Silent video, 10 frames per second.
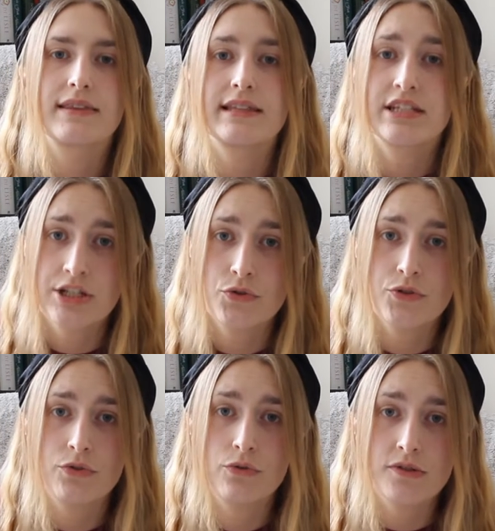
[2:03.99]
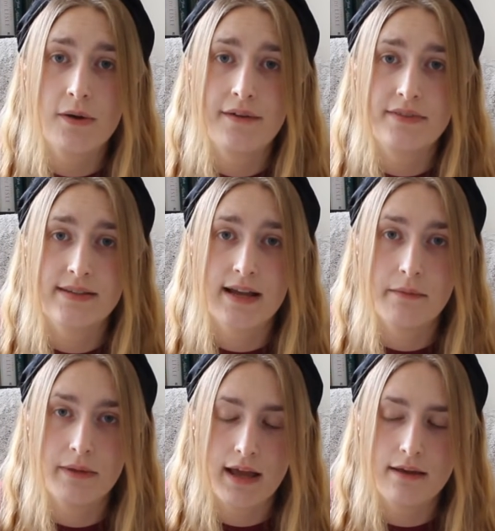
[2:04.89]
The children also have the
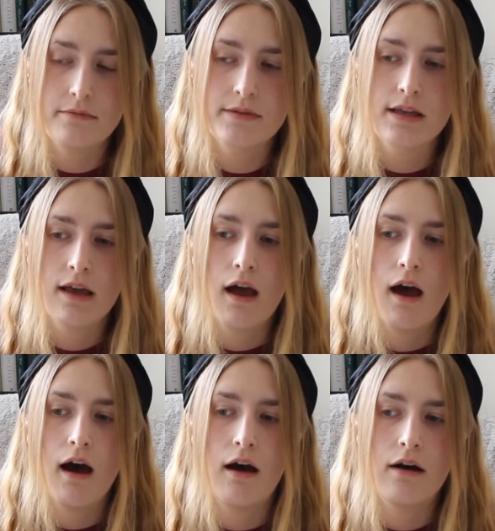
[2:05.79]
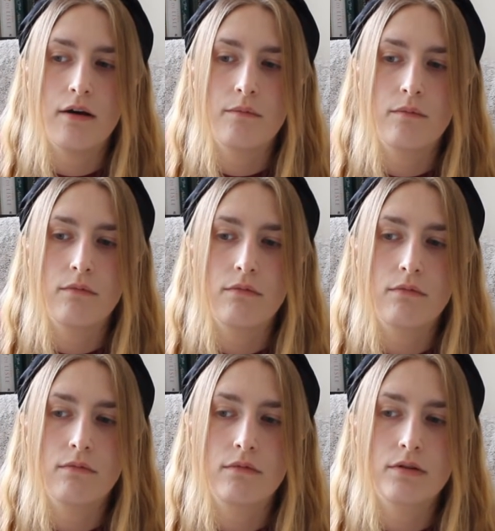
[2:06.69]
same names,
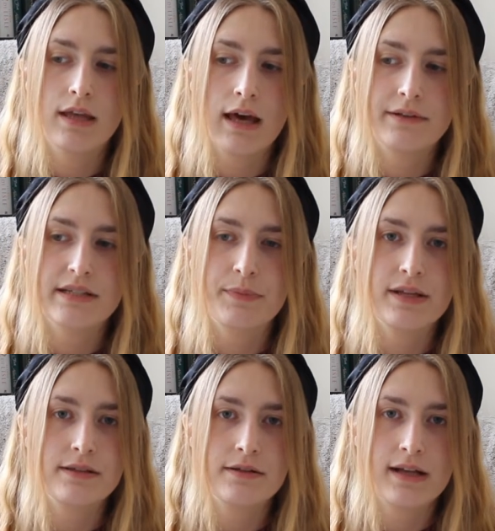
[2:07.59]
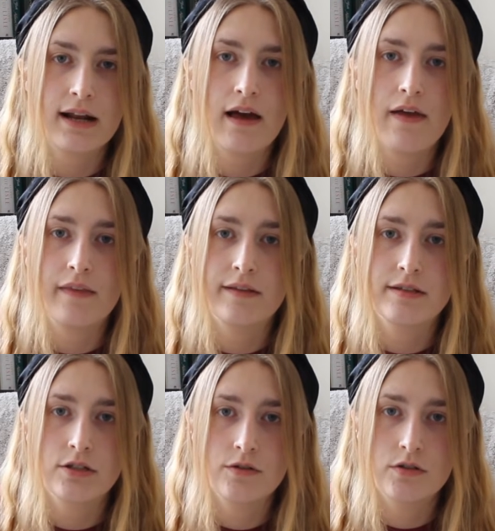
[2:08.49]
the eldest being Susanna, and then
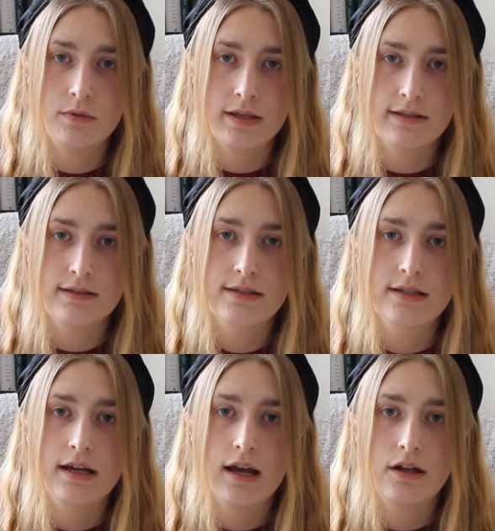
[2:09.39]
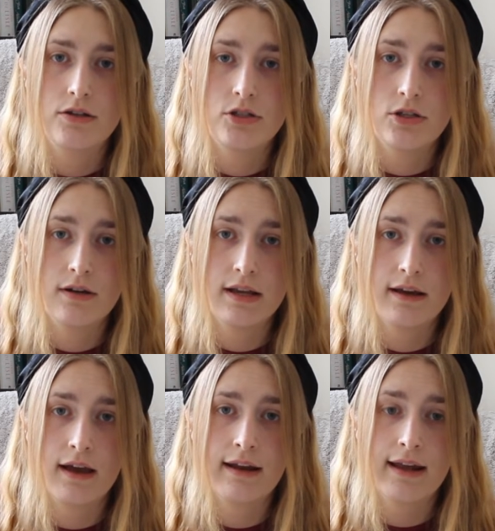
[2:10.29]
there's 2 twins,
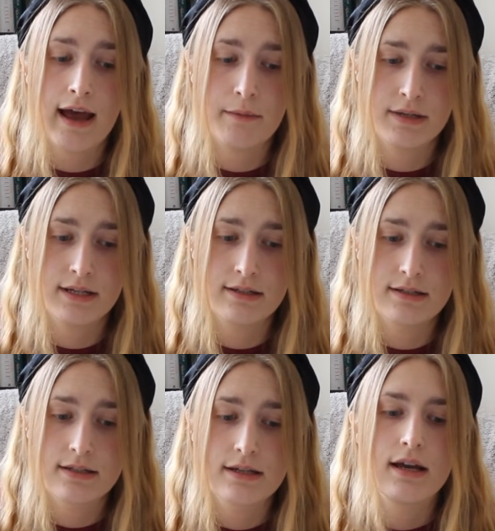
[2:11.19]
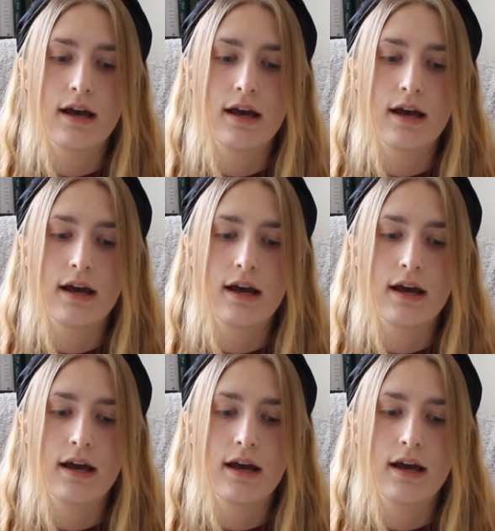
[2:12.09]
Julia and Hamnet.